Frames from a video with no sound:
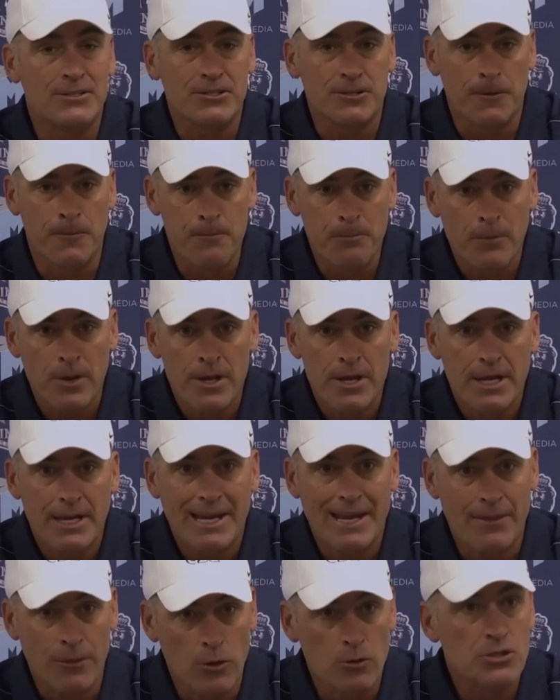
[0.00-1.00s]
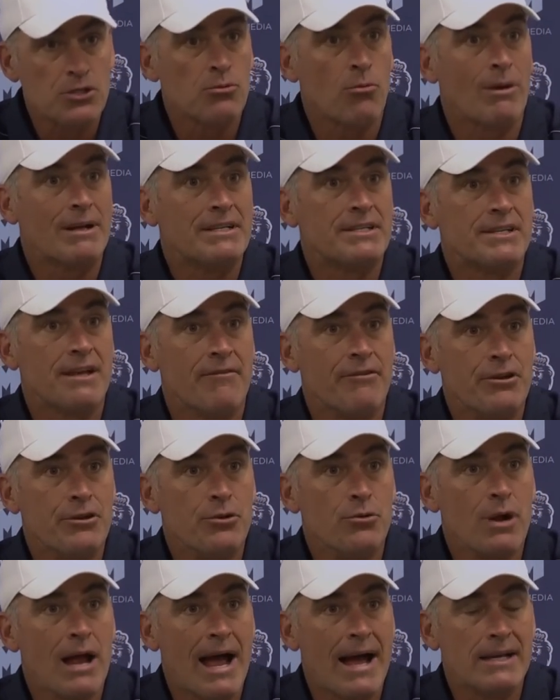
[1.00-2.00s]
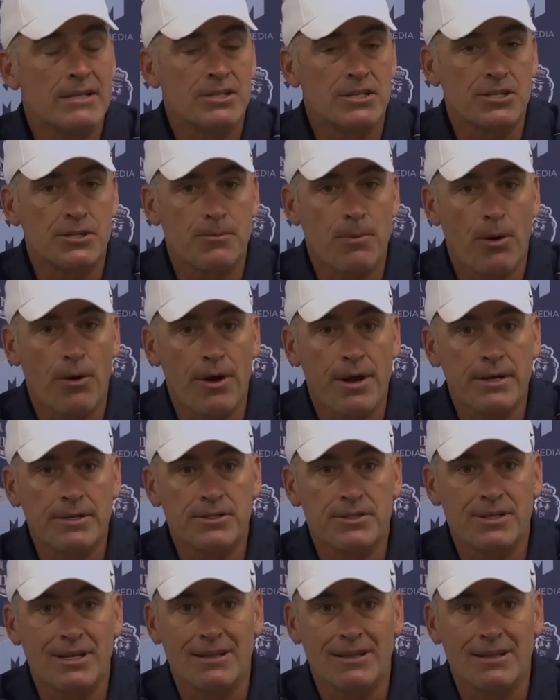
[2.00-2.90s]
So getting those 27 new guys experience,